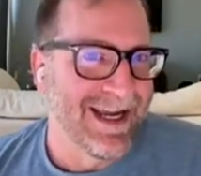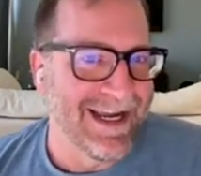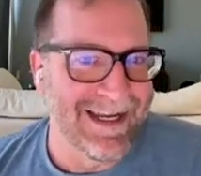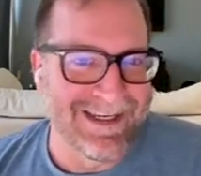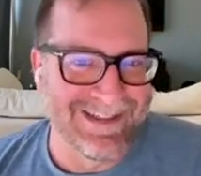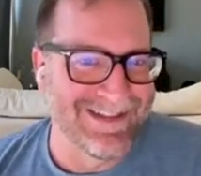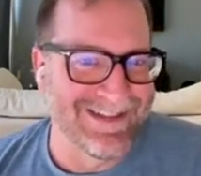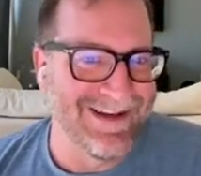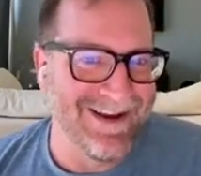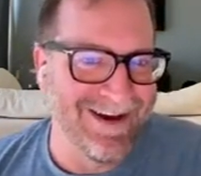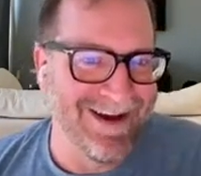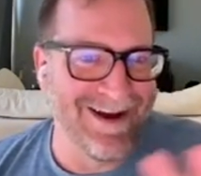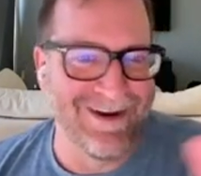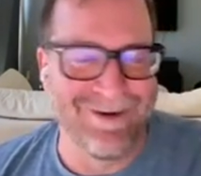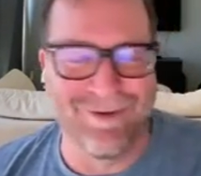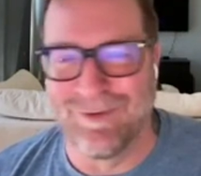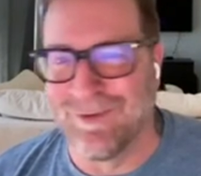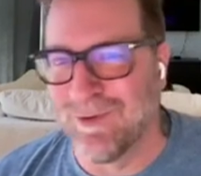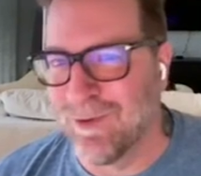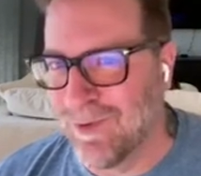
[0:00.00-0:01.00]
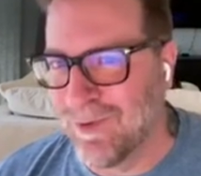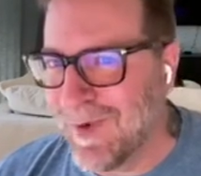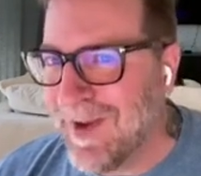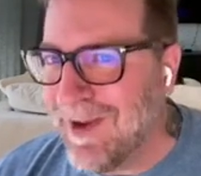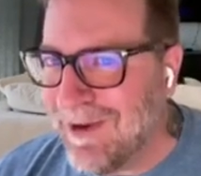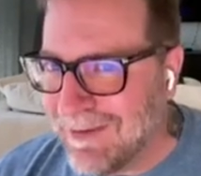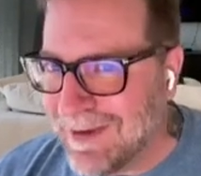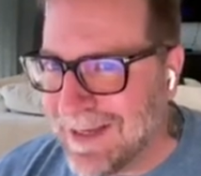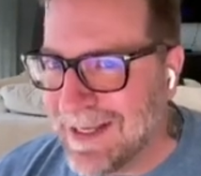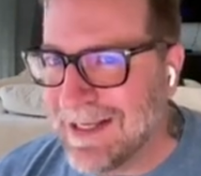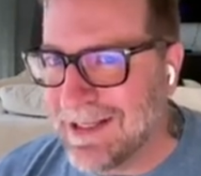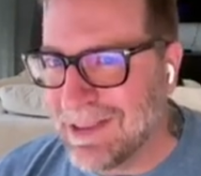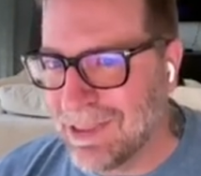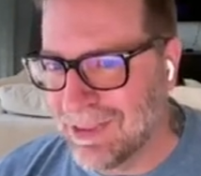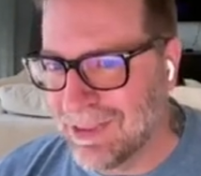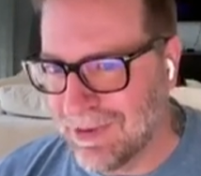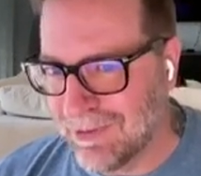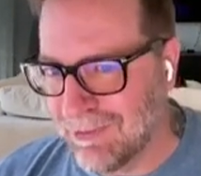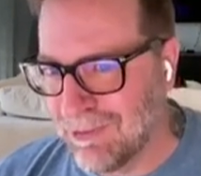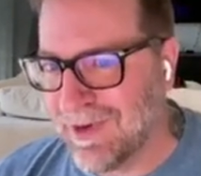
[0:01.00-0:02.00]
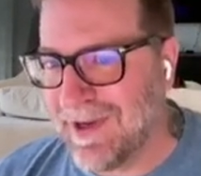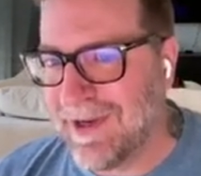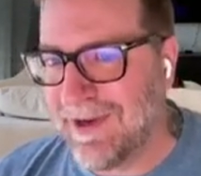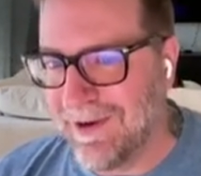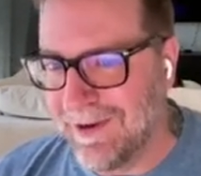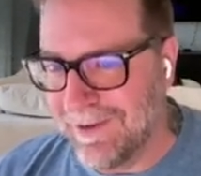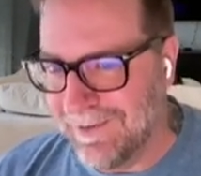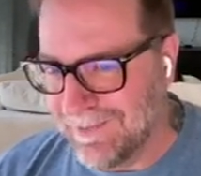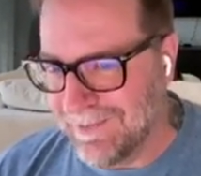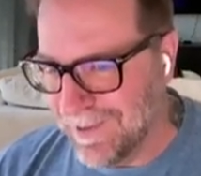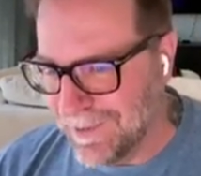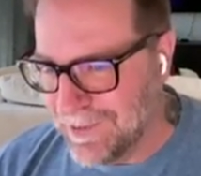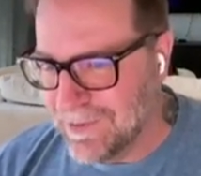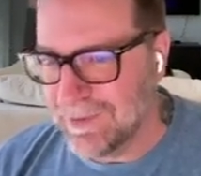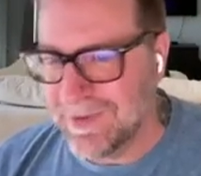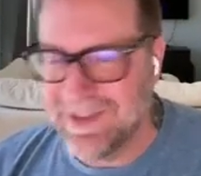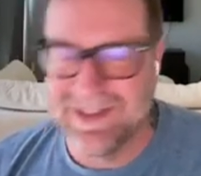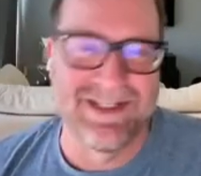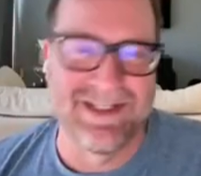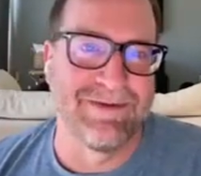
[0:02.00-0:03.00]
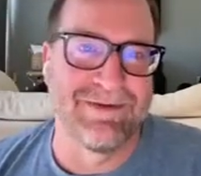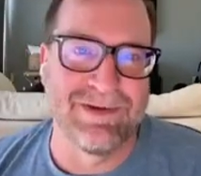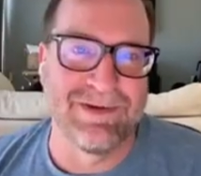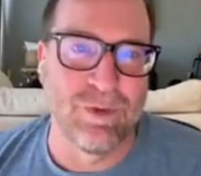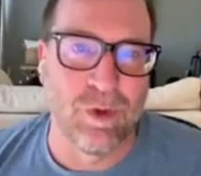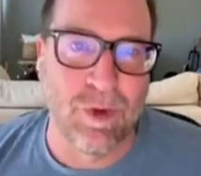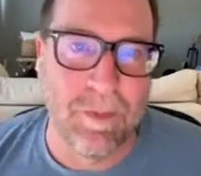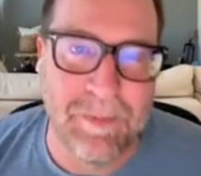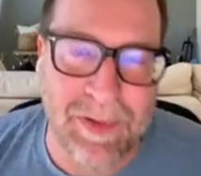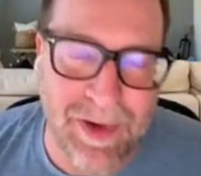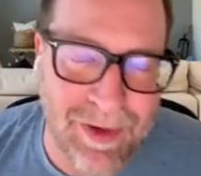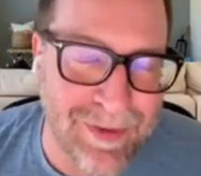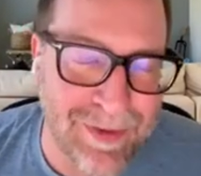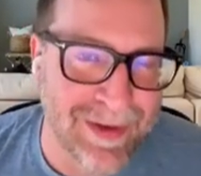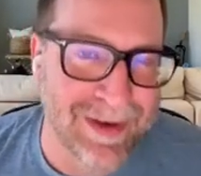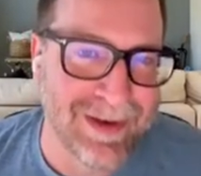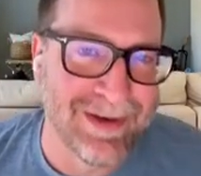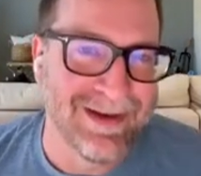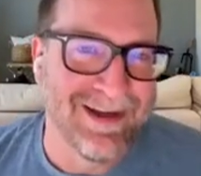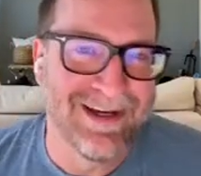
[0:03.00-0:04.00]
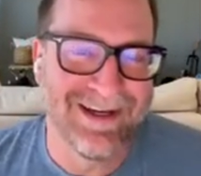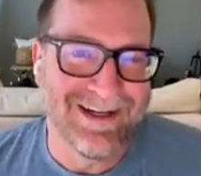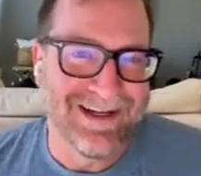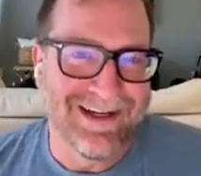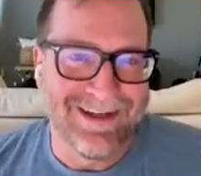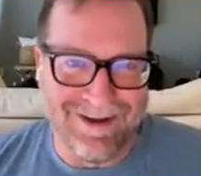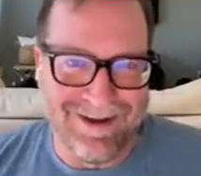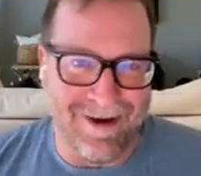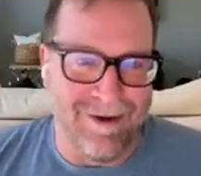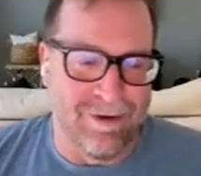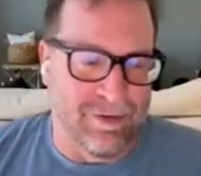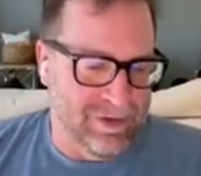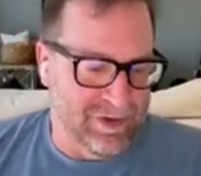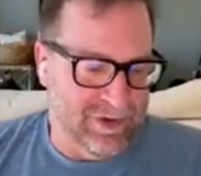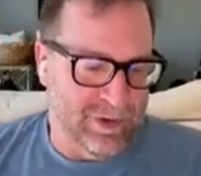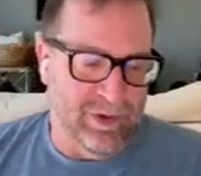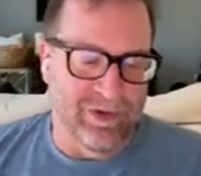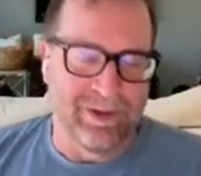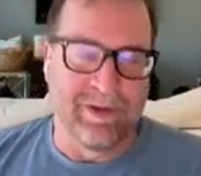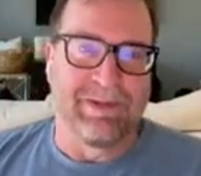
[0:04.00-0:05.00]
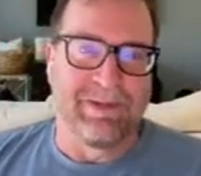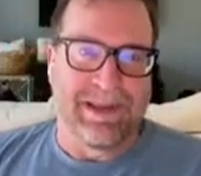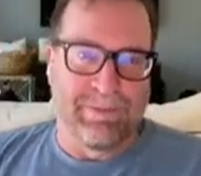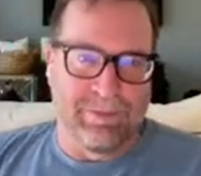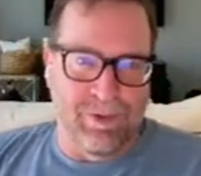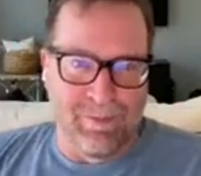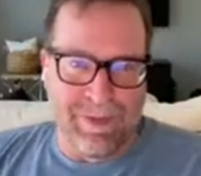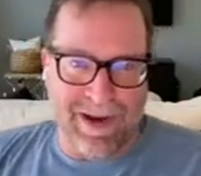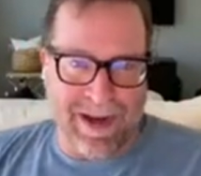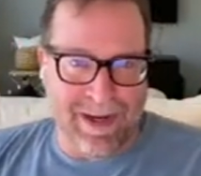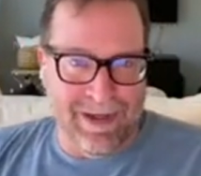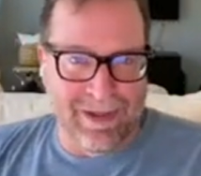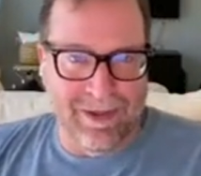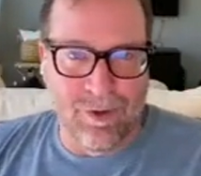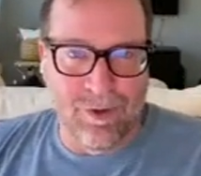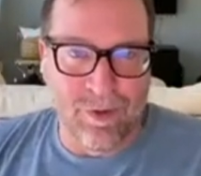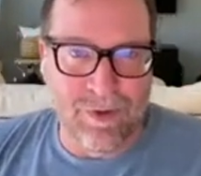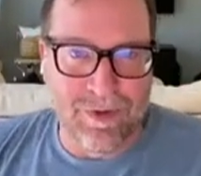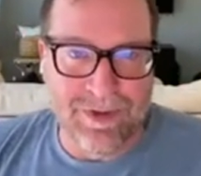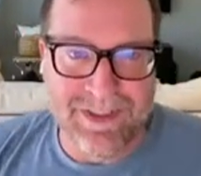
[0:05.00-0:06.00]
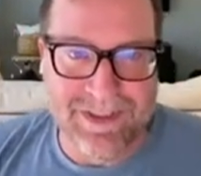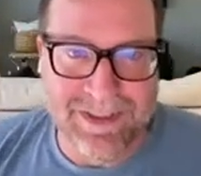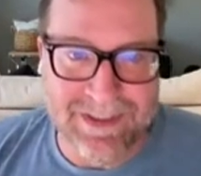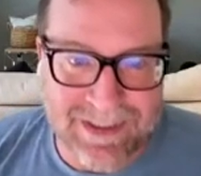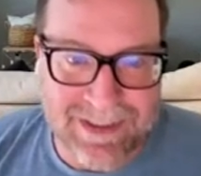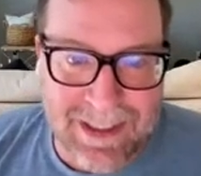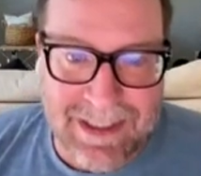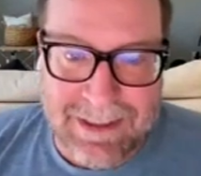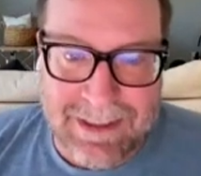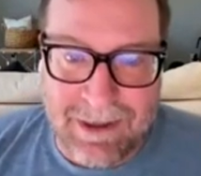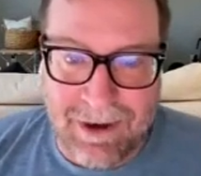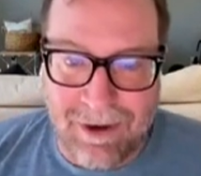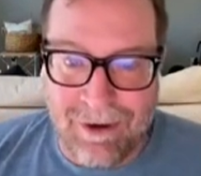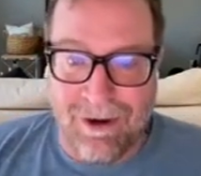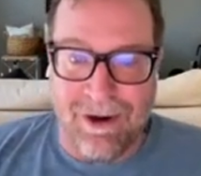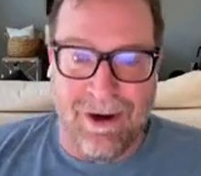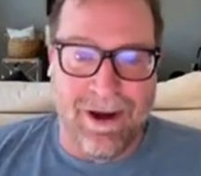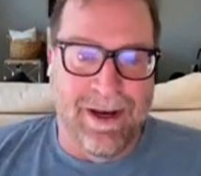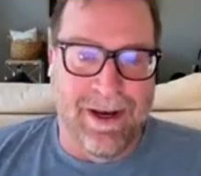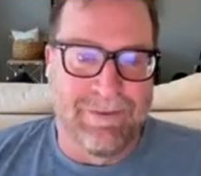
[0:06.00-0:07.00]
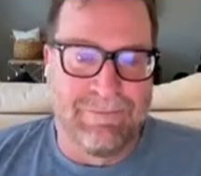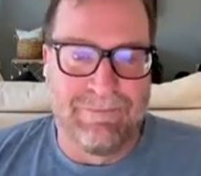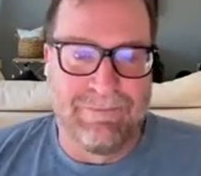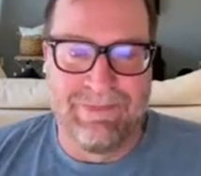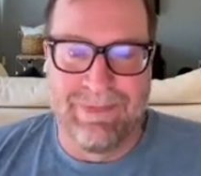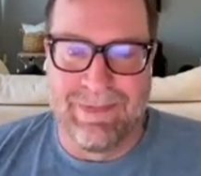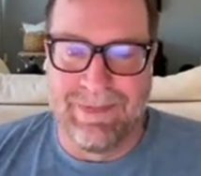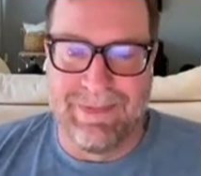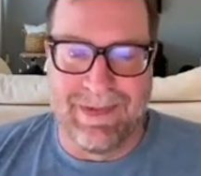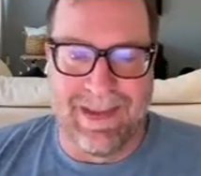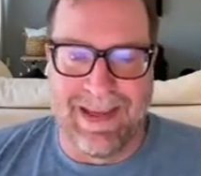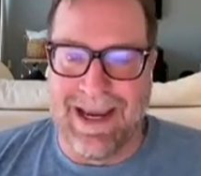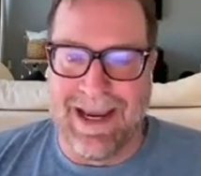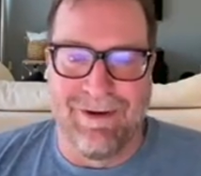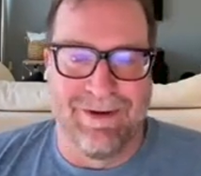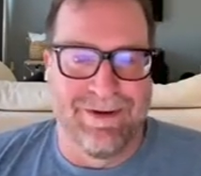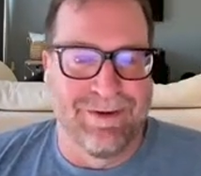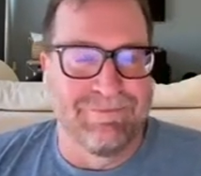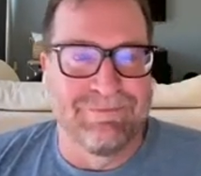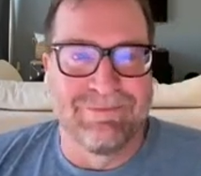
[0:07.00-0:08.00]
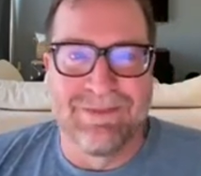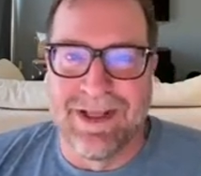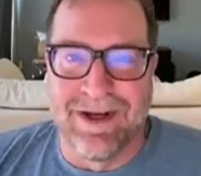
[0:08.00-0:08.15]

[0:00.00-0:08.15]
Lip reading: It's not really $374 billion worth of people buying courses on how to,